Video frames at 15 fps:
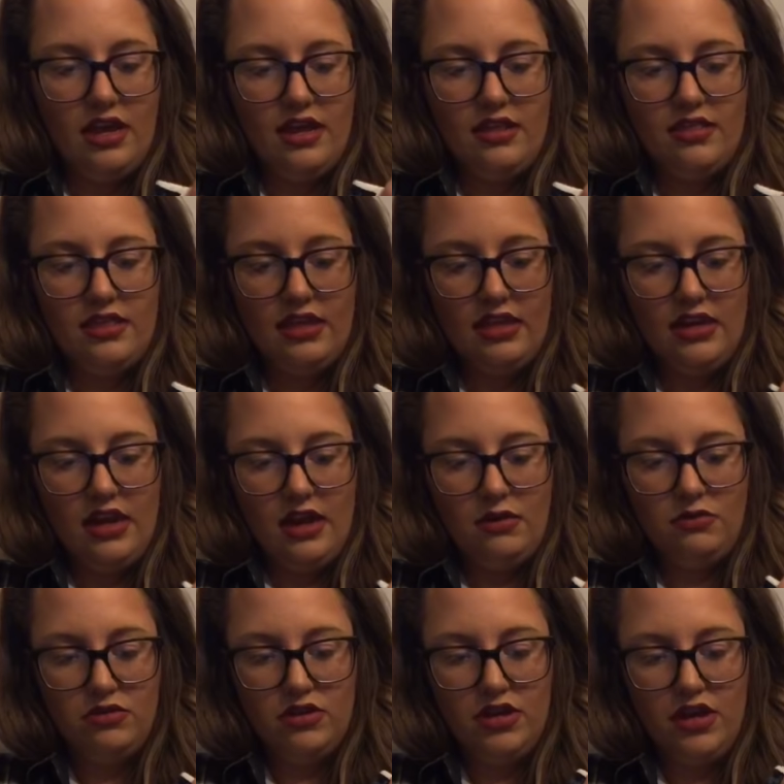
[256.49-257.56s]
and then
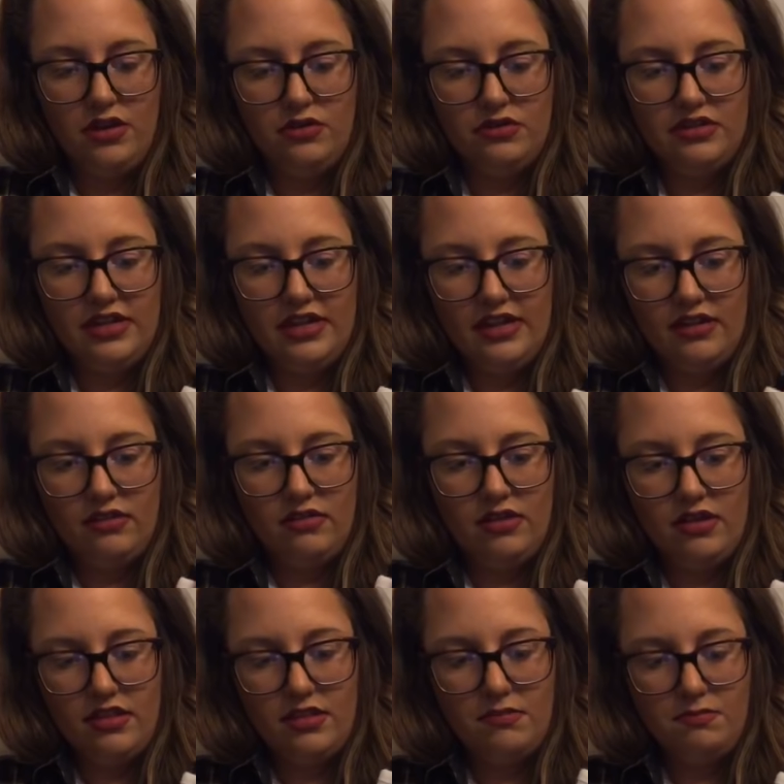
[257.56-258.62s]
I will go down
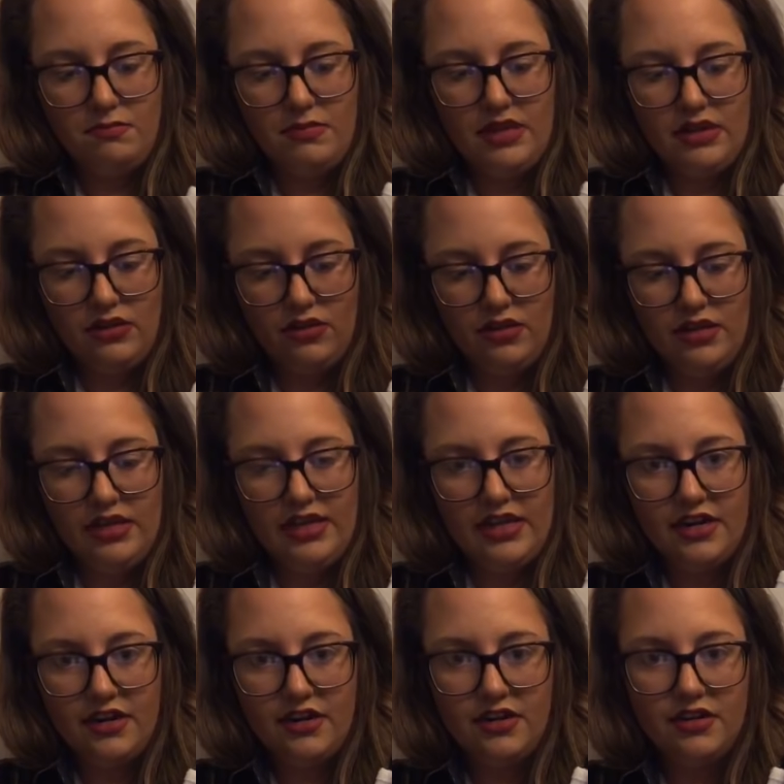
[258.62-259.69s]
the middle
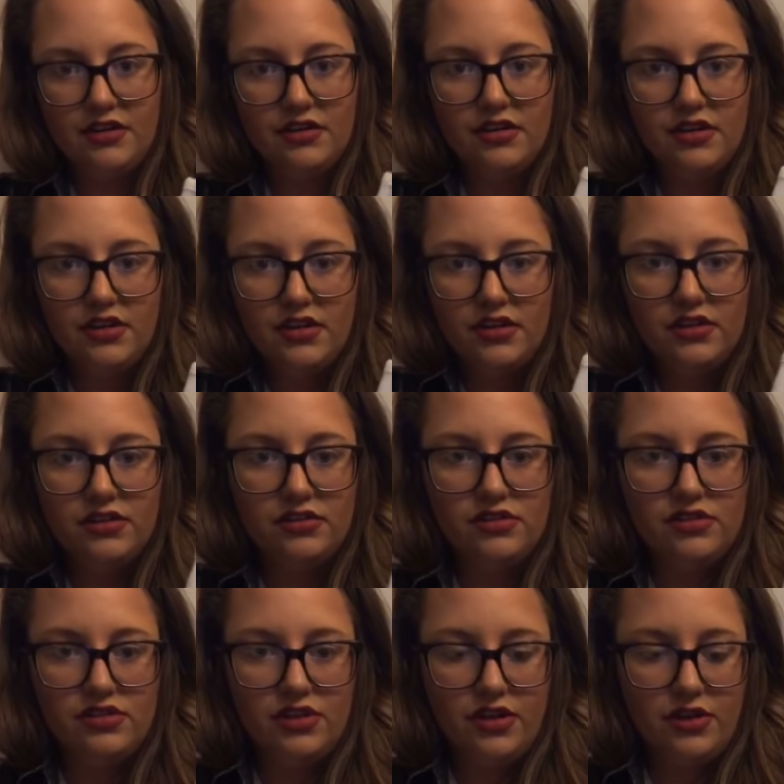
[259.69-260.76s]
here.
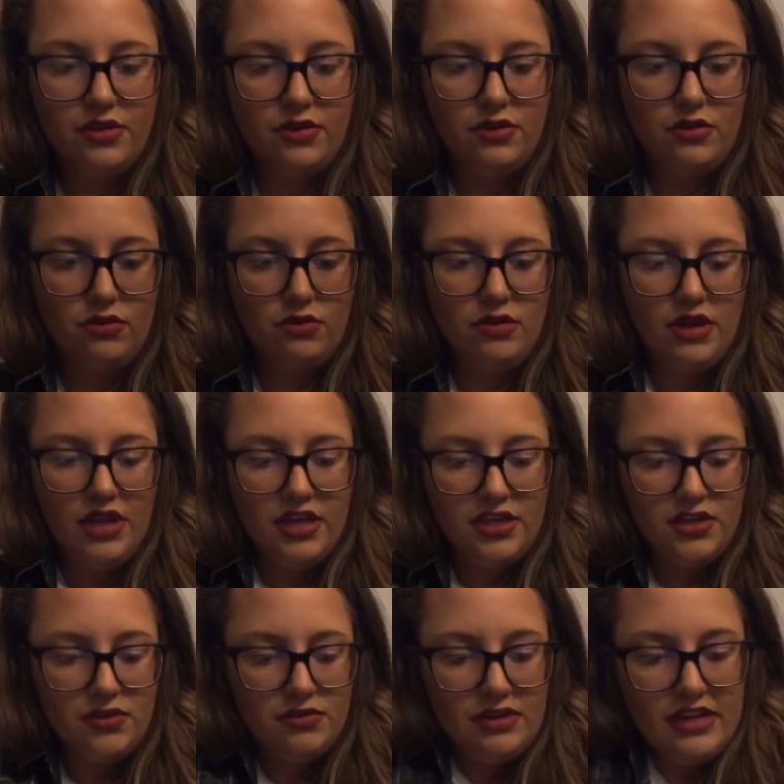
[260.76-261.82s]
So
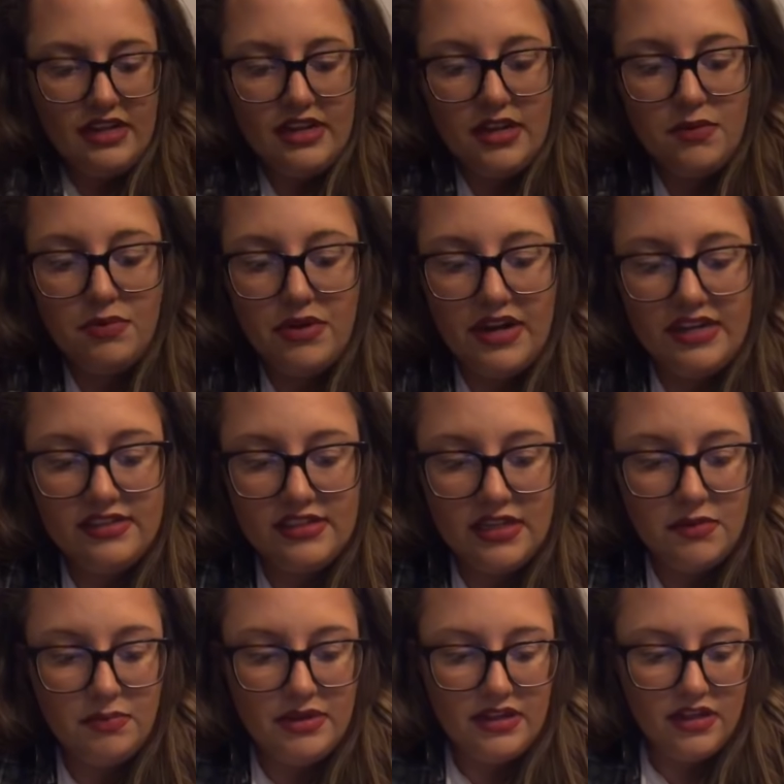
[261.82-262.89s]
you need a
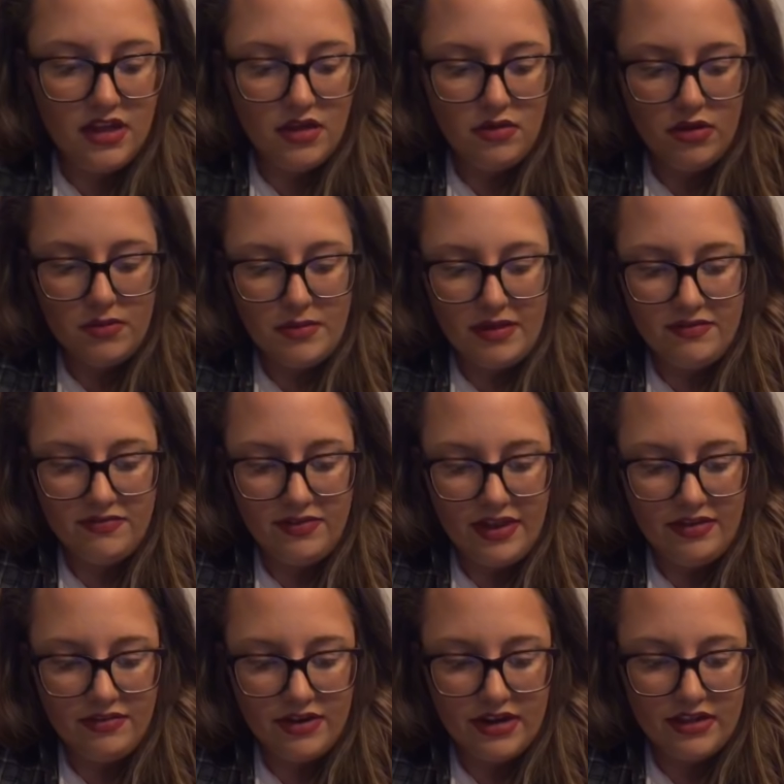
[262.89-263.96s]
pressing pillow, and my
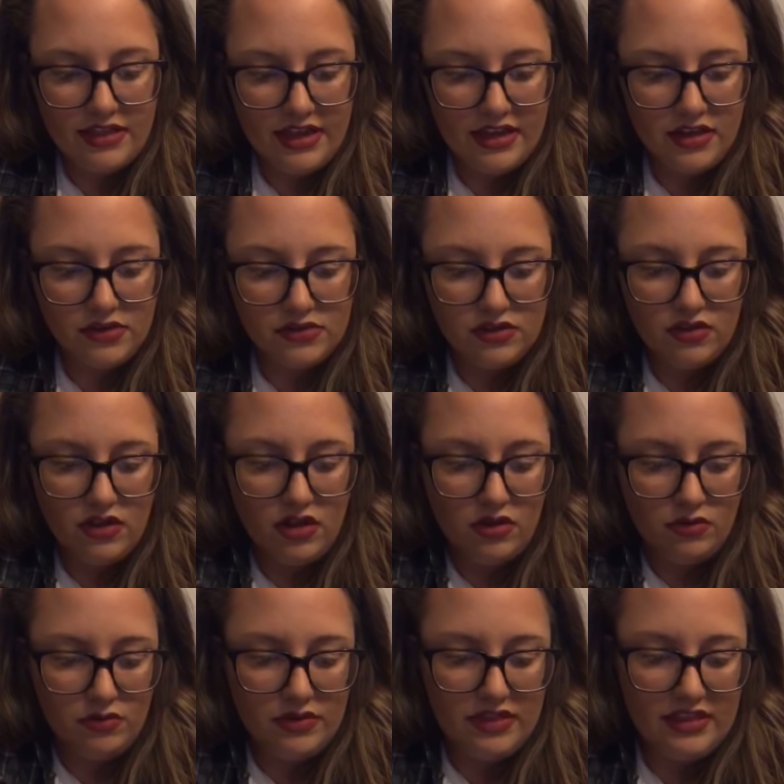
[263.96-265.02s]
favorite that goes
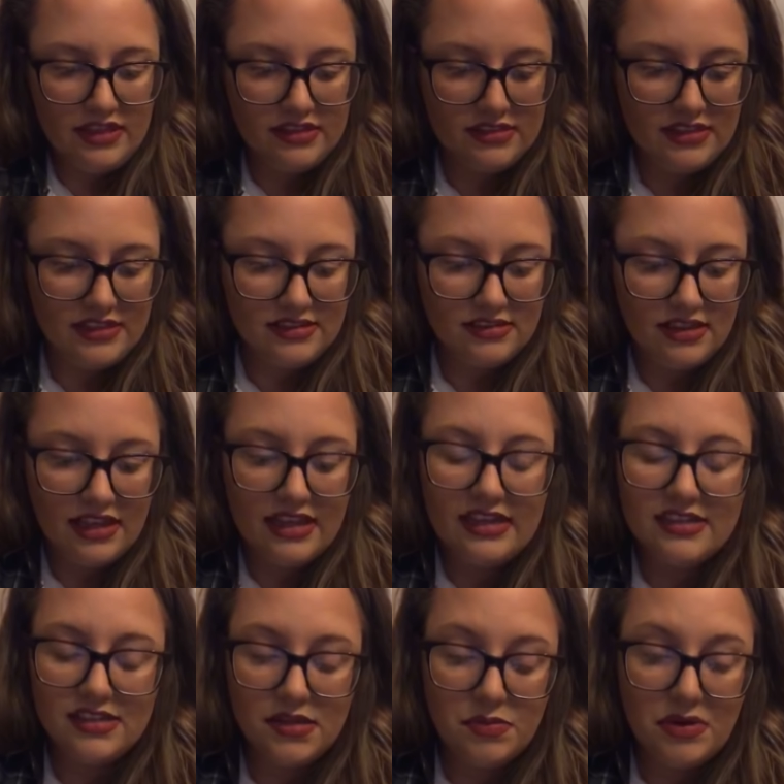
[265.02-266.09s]
along with this is the
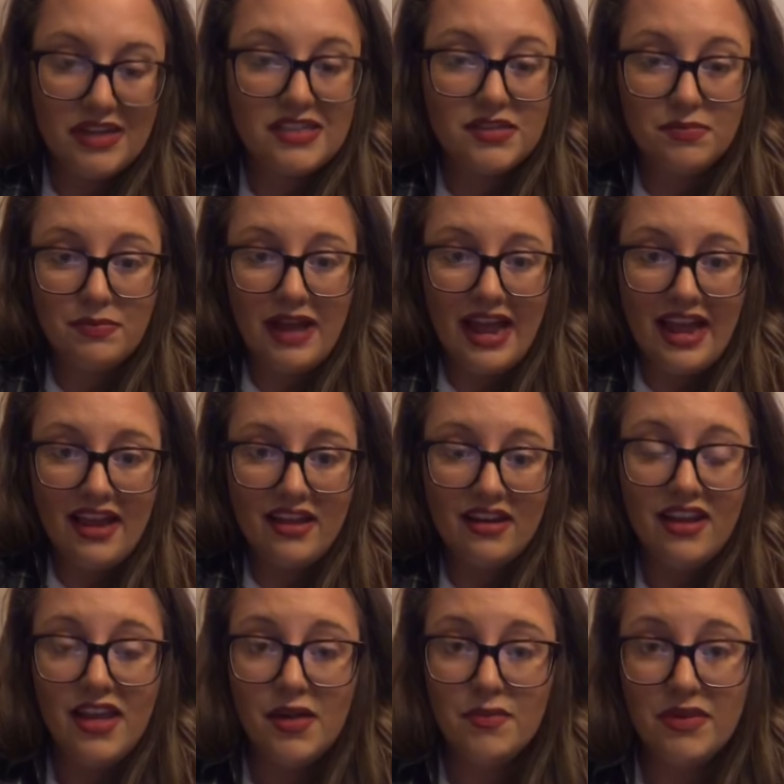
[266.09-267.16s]
Easy Press mat,
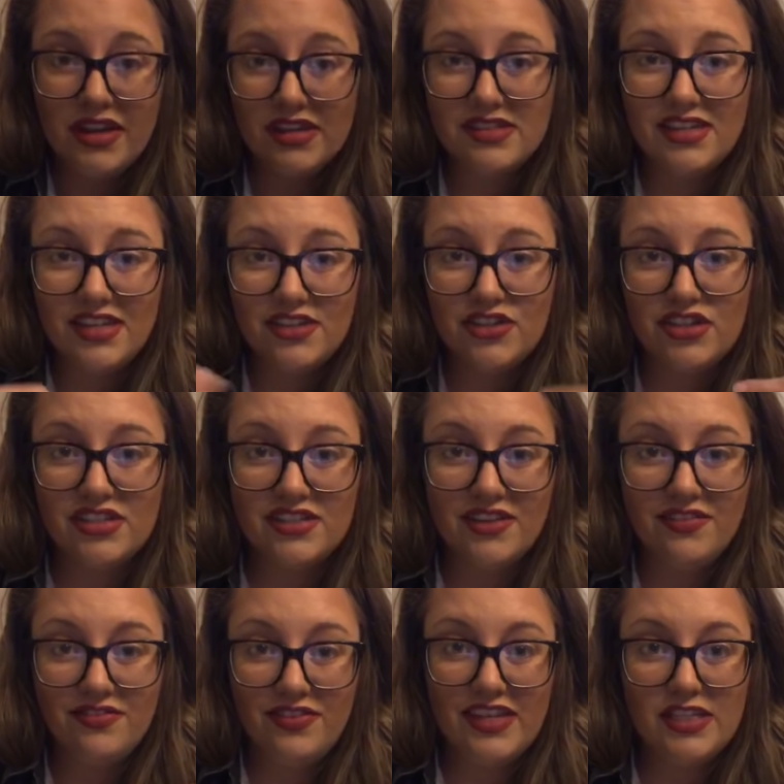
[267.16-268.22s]
because it just
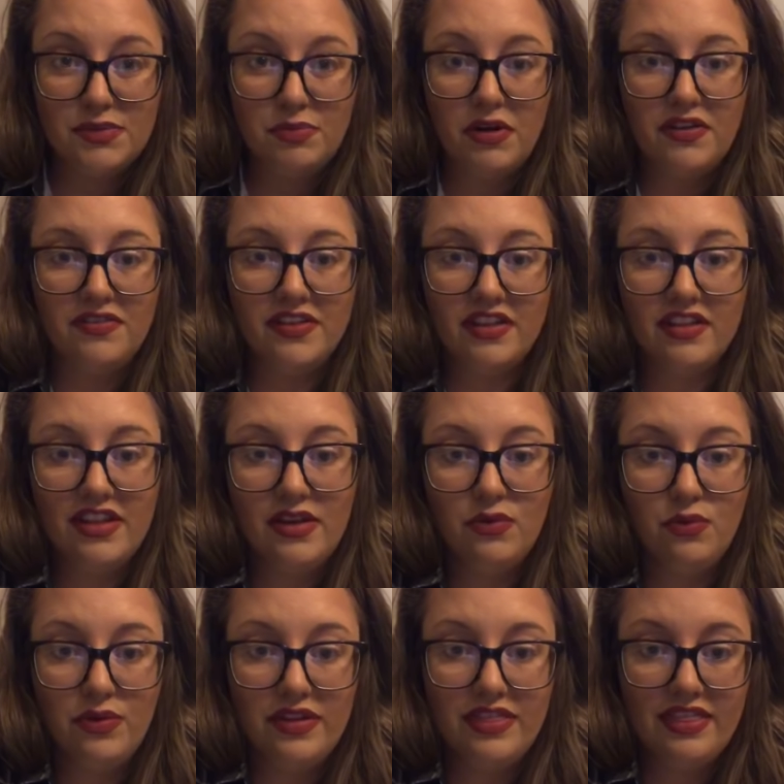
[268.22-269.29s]
fits perfectly
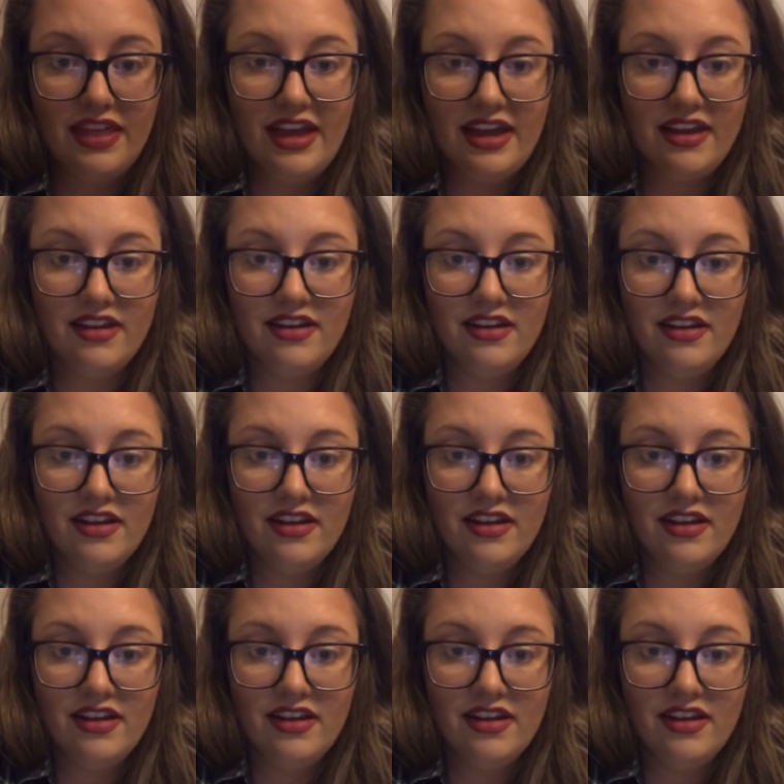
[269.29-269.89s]
with that.